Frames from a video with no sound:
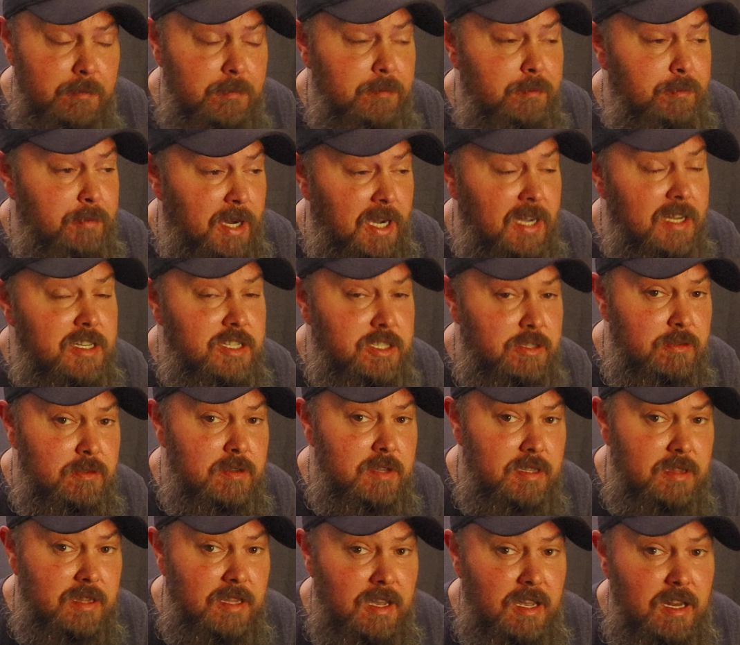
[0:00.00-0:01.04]
By
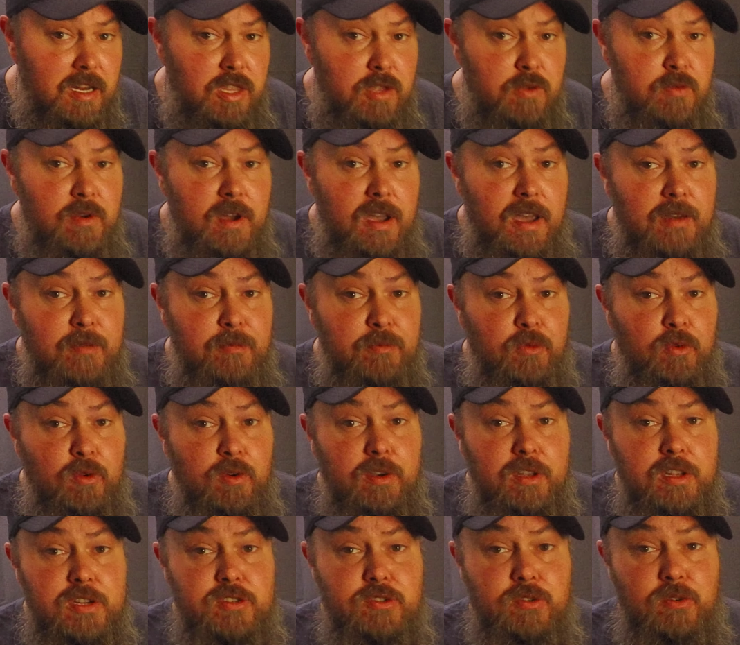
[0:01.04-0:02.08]
doing that, you have more
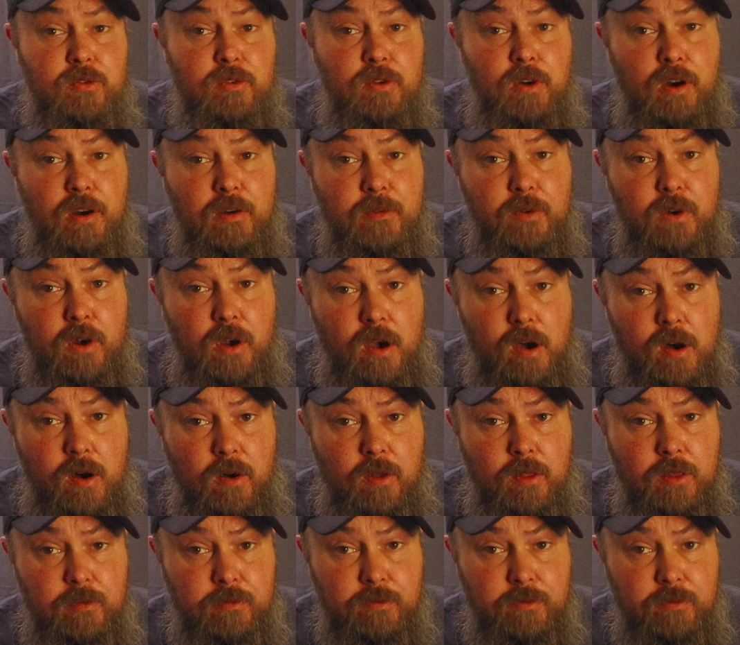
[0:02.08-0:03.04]
control over all the